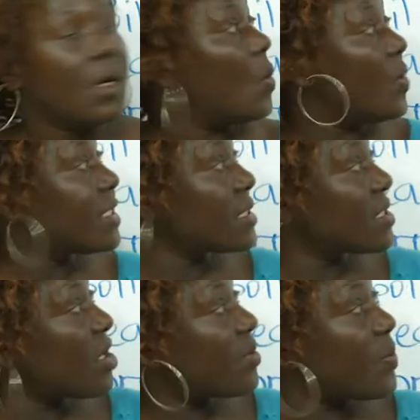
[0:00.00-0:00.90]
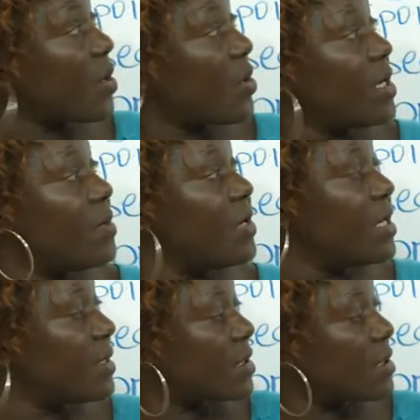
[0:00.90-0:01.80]
which is not
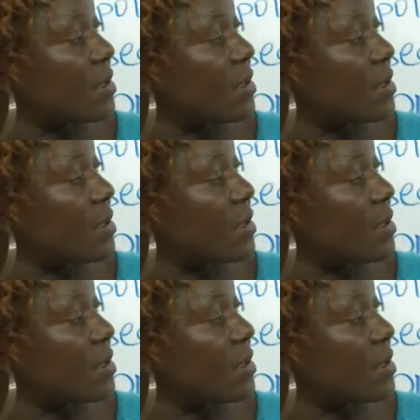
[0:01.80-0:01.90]
prohibit,